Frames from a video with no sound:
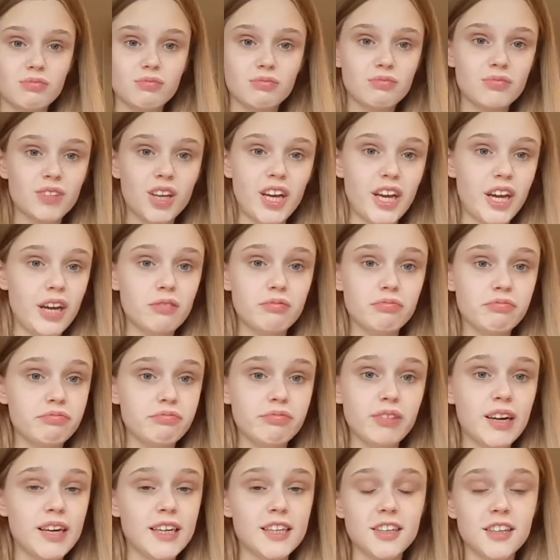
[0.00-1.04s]
It really
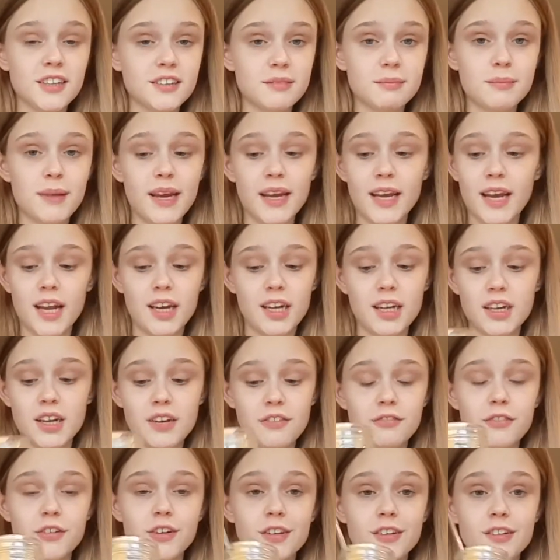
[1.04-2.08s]
doesn't make any
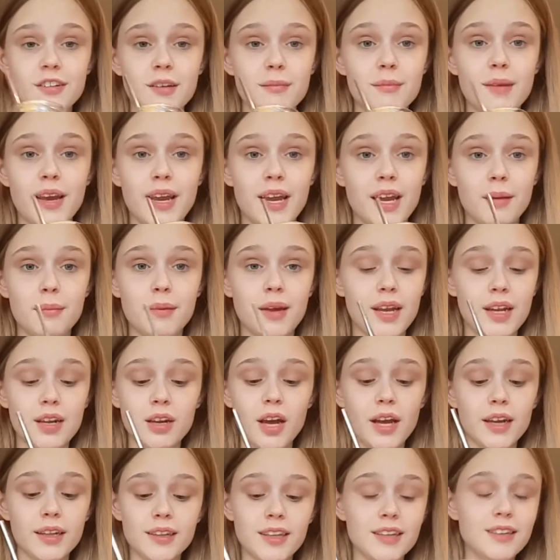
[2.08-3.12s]
difference to me. I mean, like,
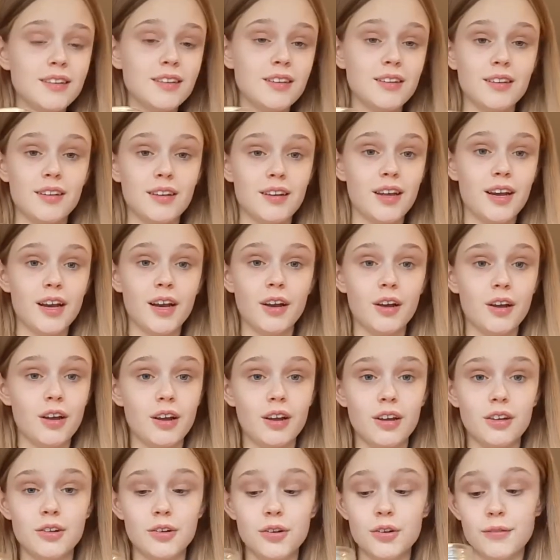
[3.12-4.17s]
this isn't like a
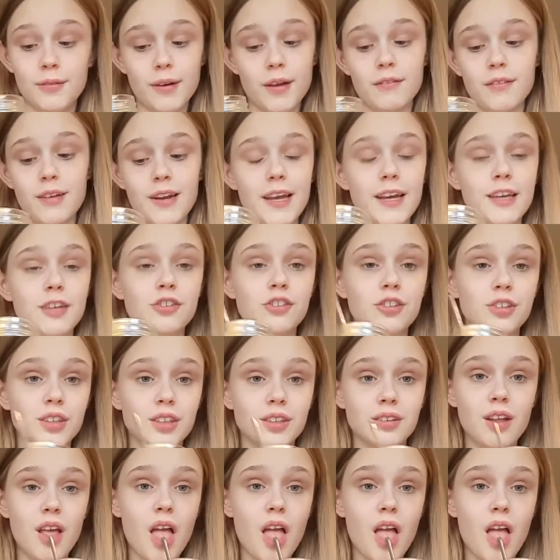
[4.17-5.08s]
new revelation.